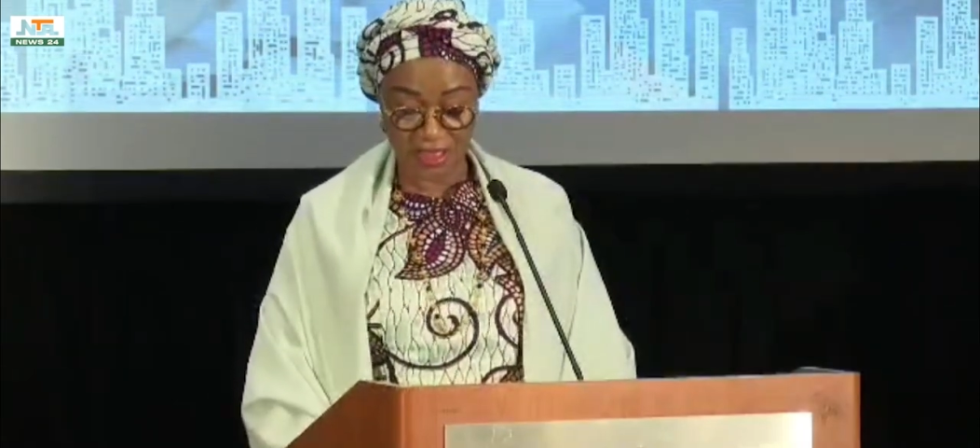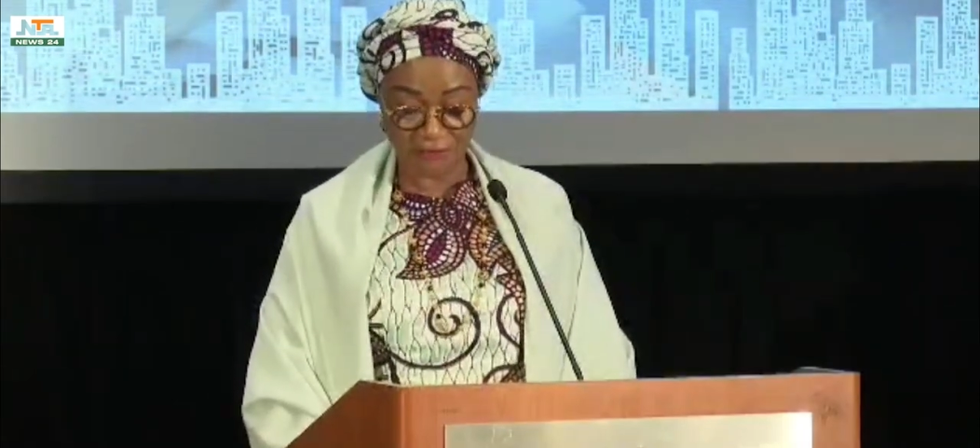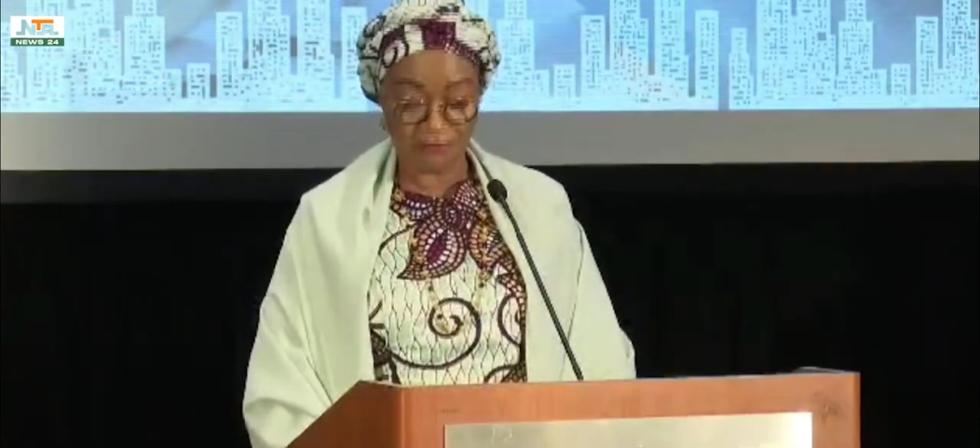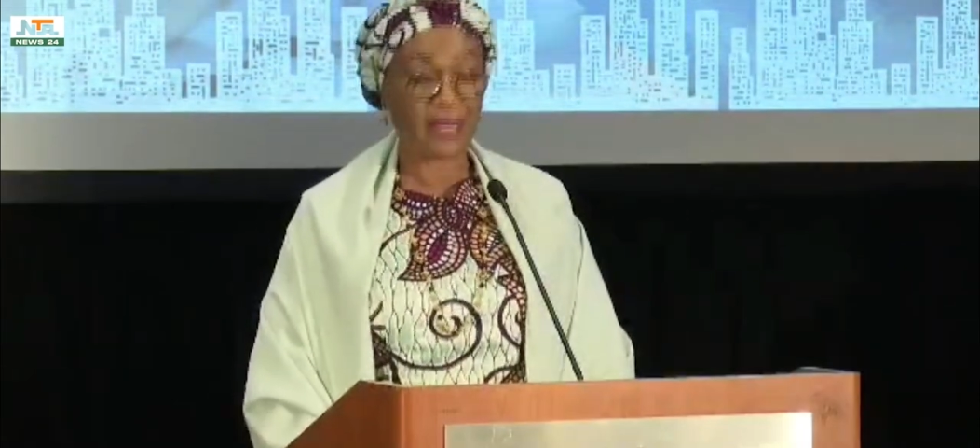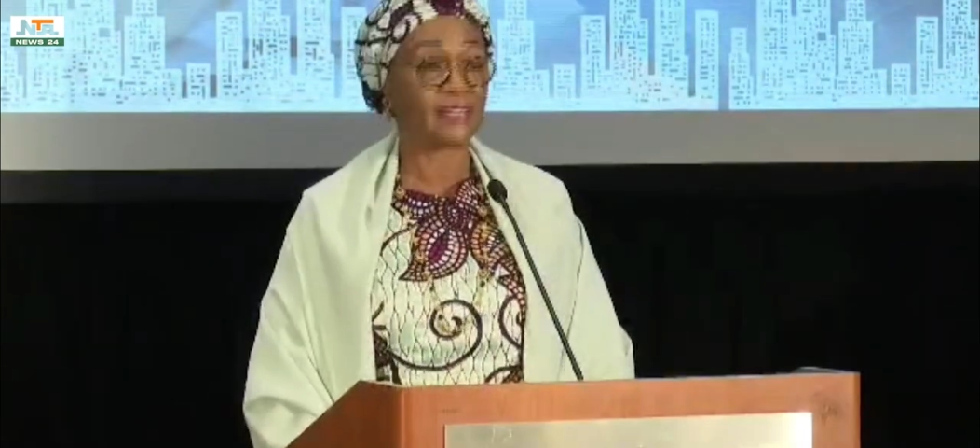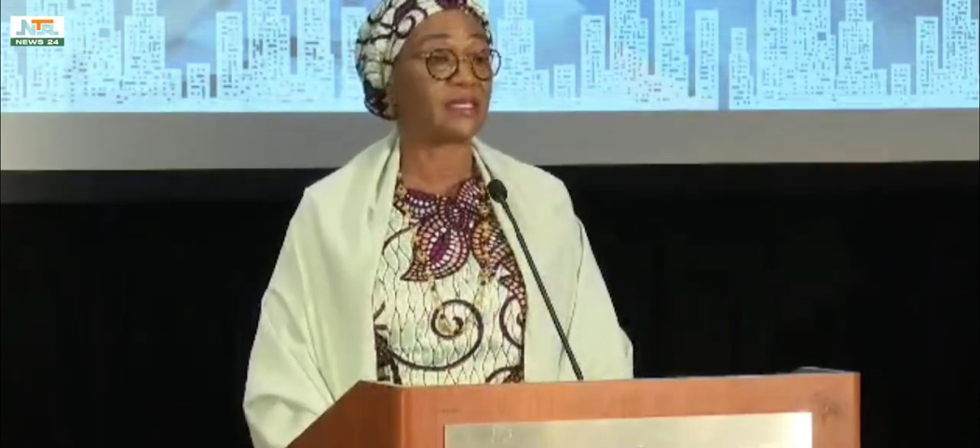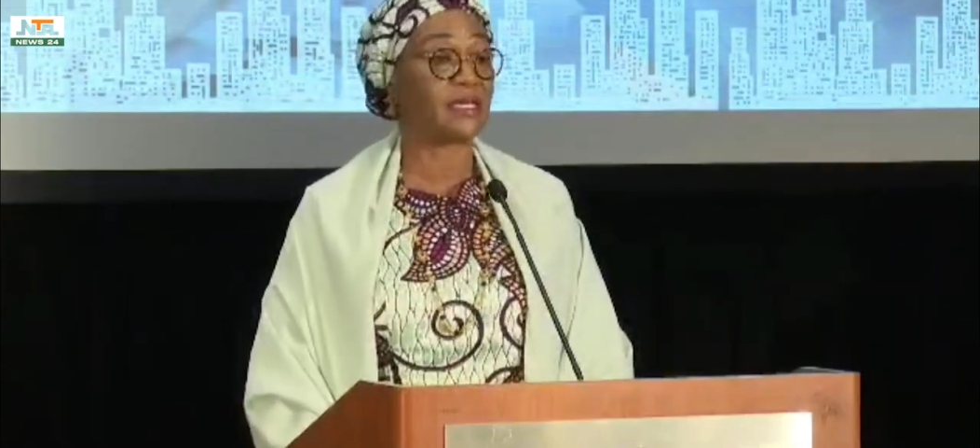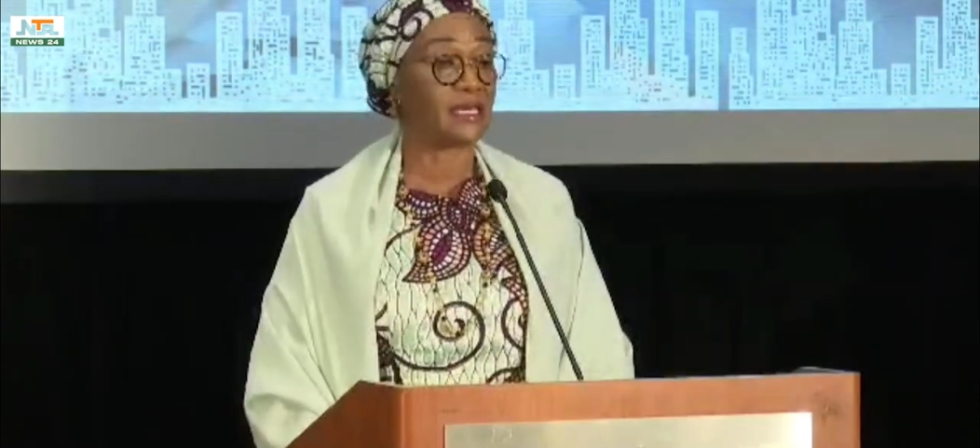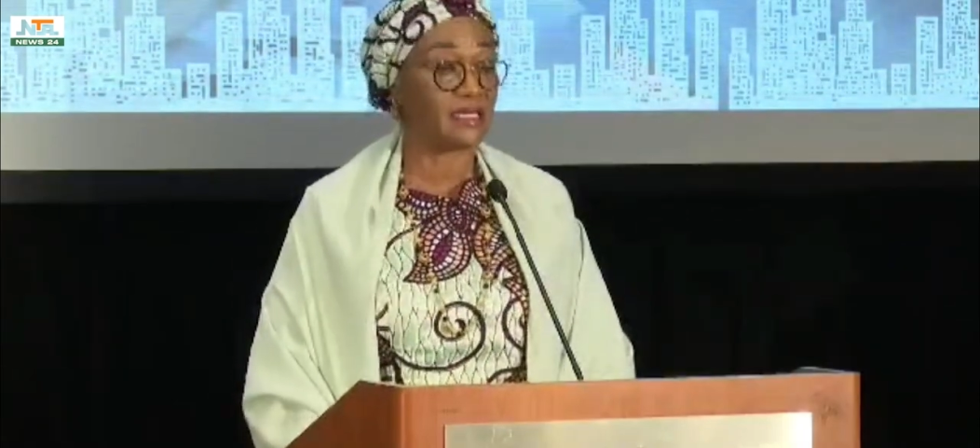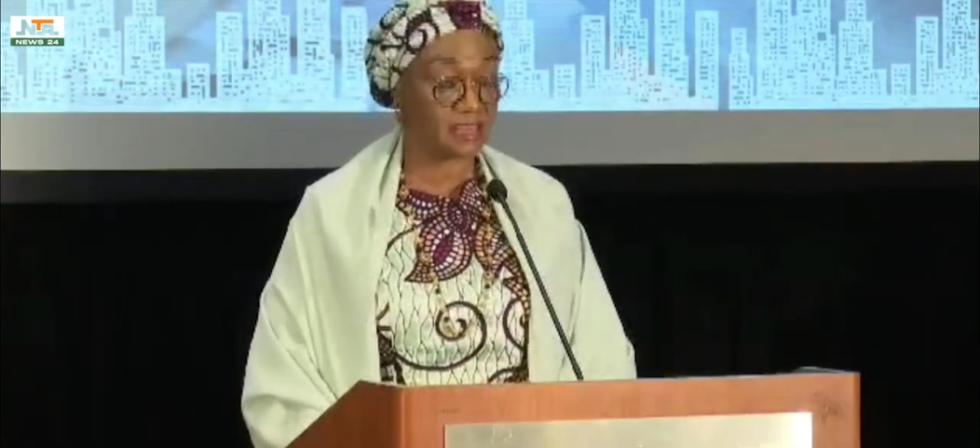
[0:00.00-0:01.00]
in the fight
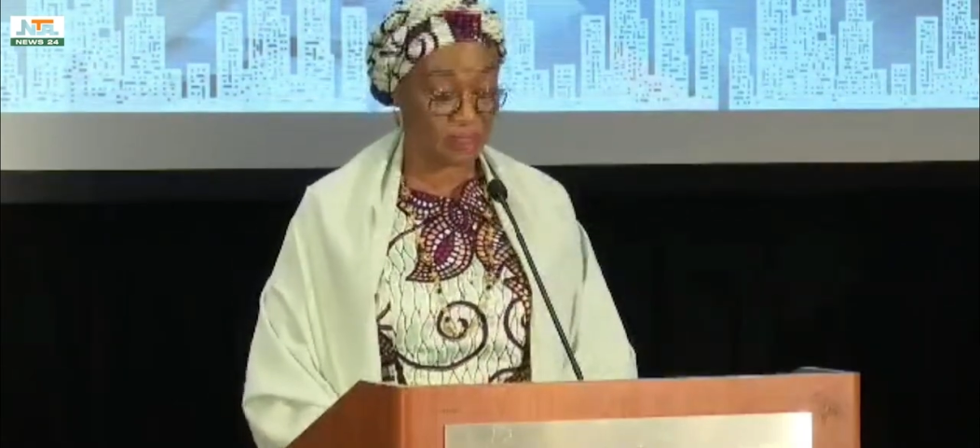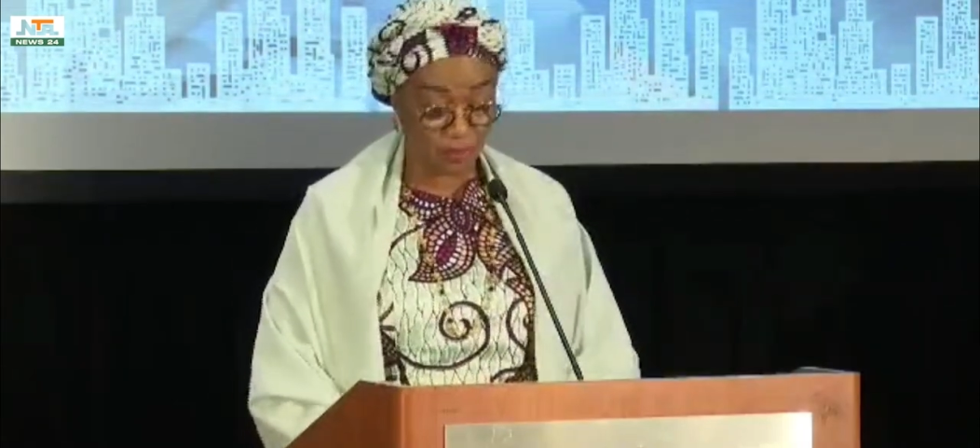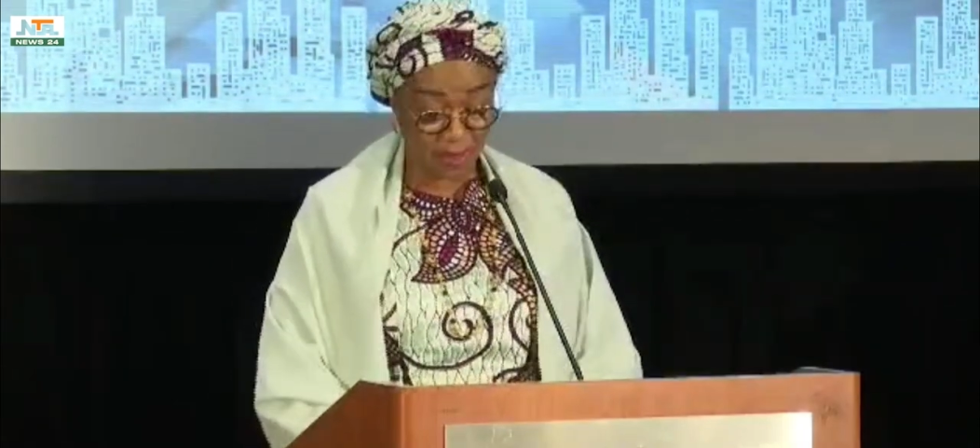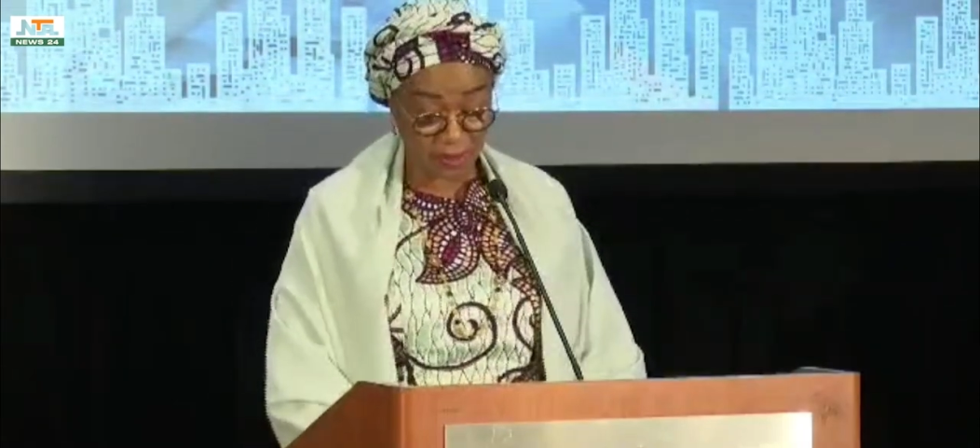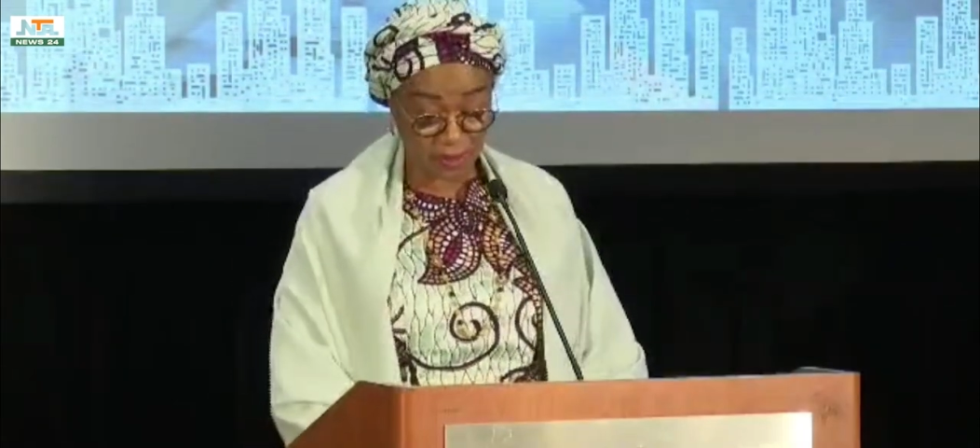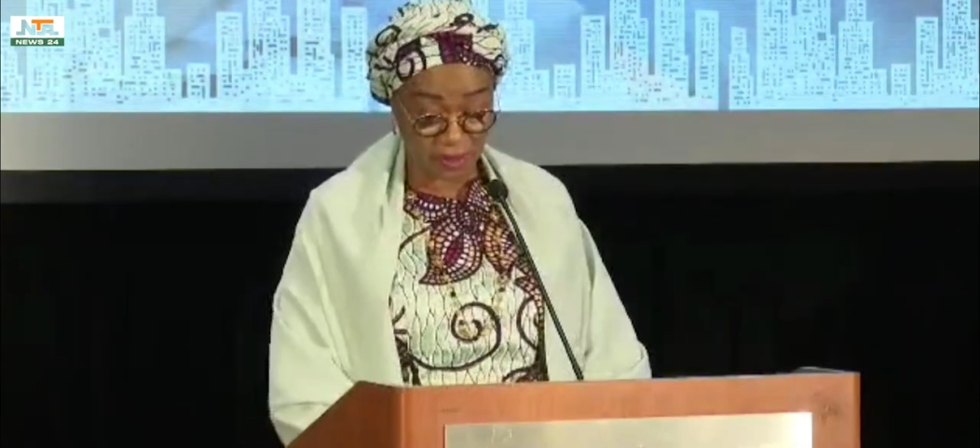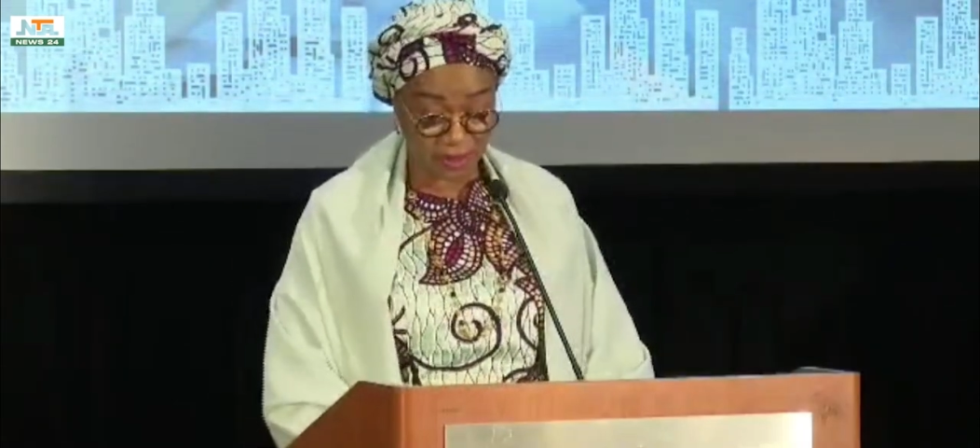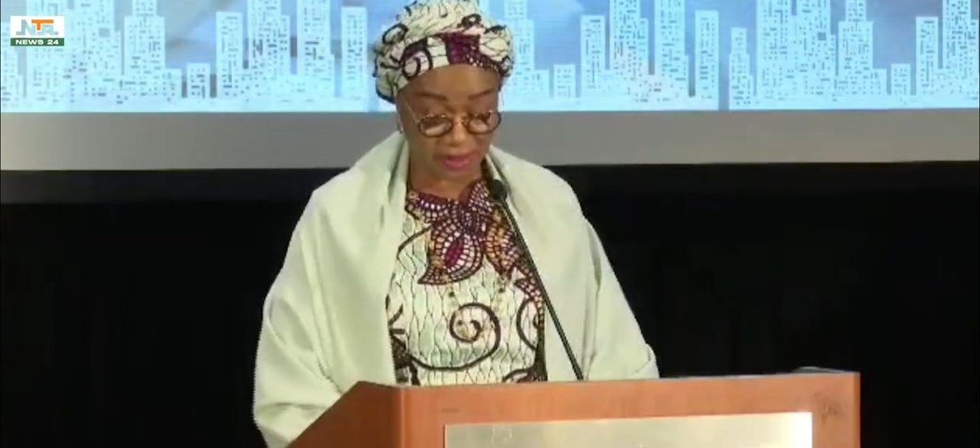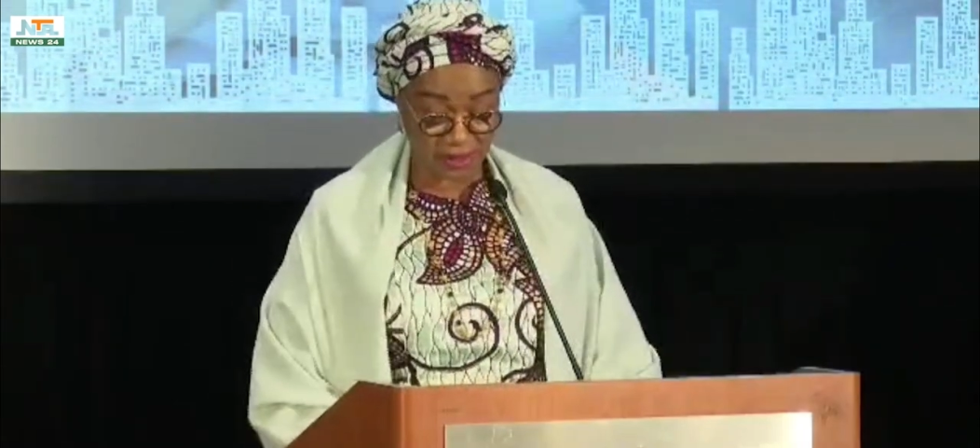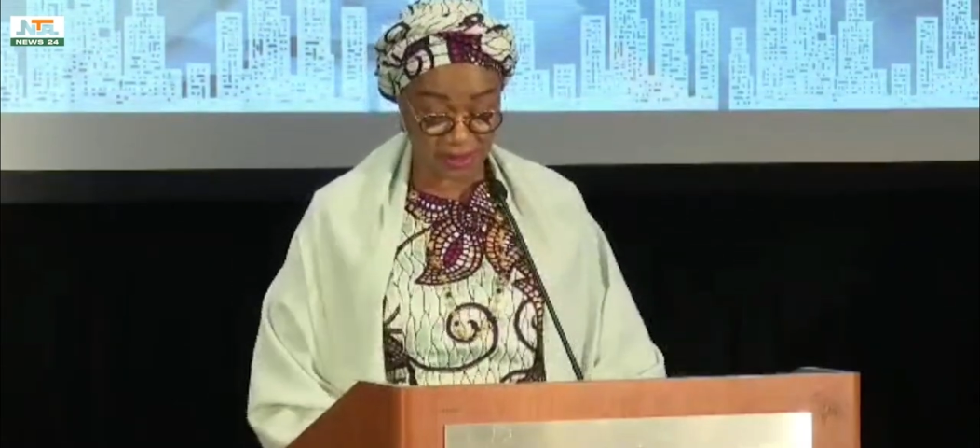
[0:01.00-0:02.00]
against
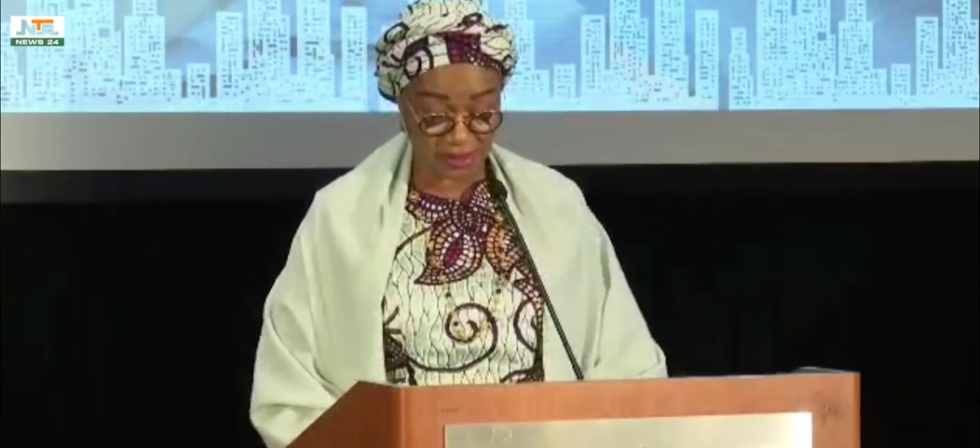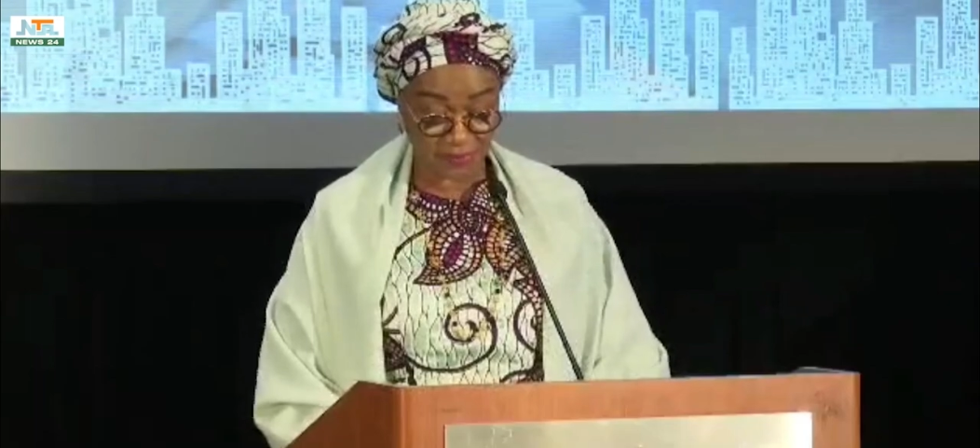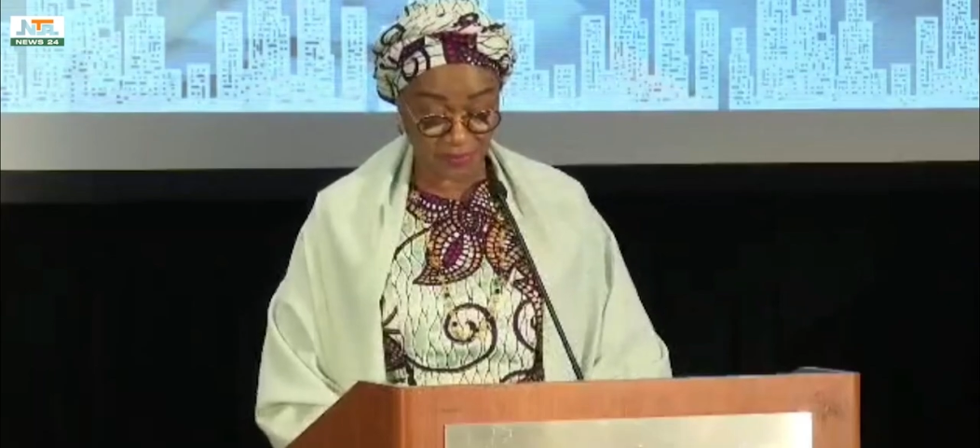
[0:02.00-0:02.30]
tuberculosis.